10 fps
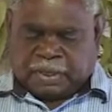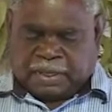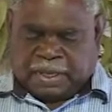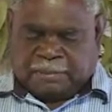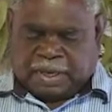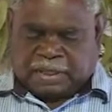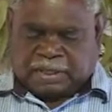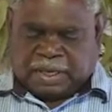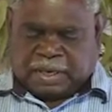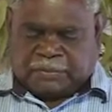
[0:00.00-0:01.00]
they
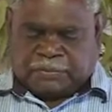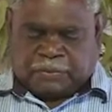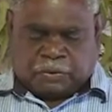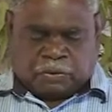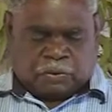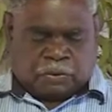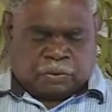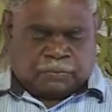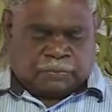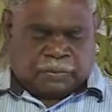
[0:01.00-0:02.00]
must have
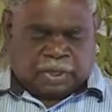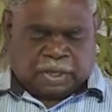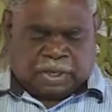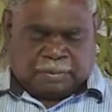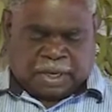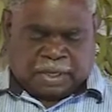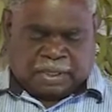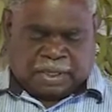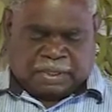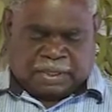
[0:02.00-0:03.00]
Yolngu and
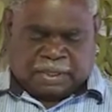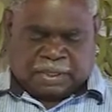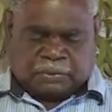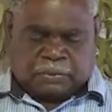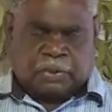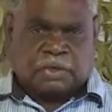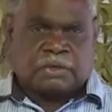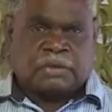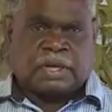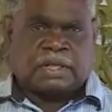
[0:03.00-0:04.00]
Balanda teachers working
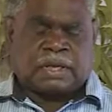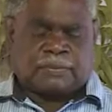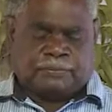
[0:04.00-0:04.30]
together.